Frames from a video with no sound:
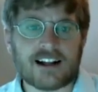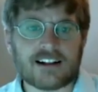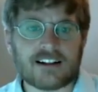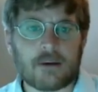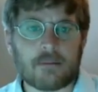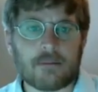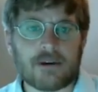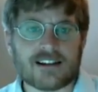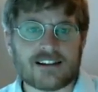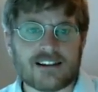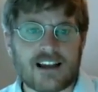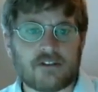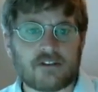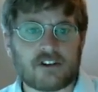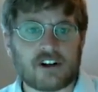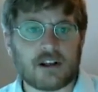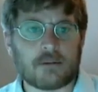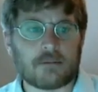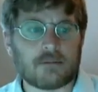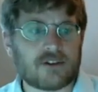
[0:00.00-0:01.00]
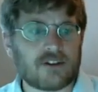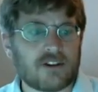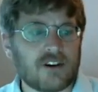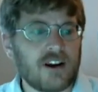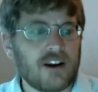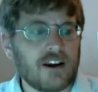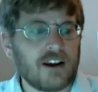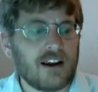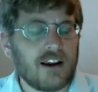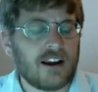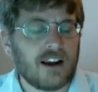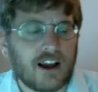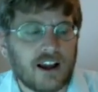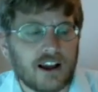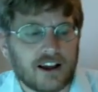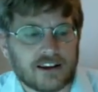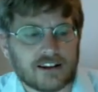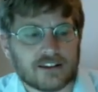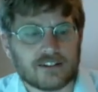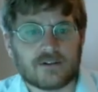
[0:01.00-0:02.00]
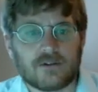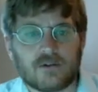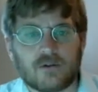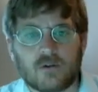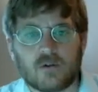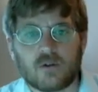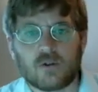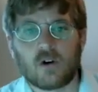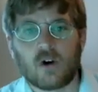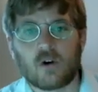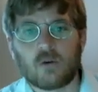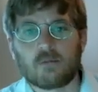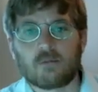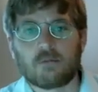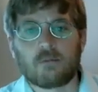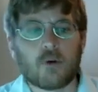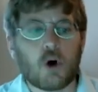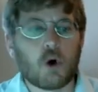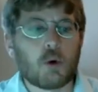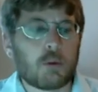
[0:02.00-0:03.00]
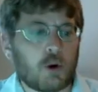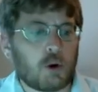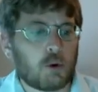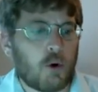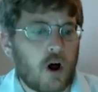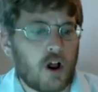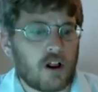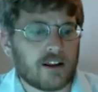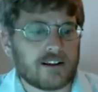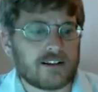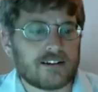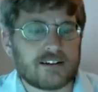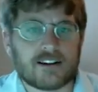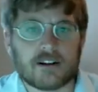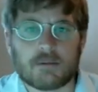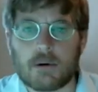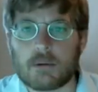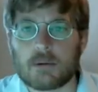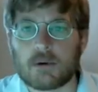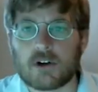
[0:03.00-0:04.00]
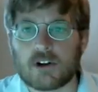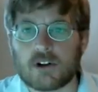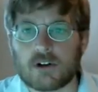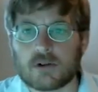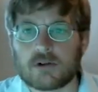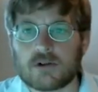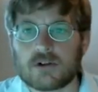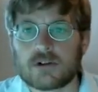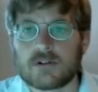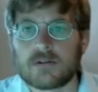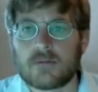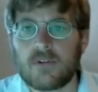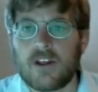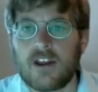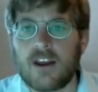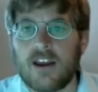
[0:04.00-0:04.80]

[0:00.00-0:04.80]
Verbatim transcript: Connect.me is Evernym's uh, mobile wallet that people can use.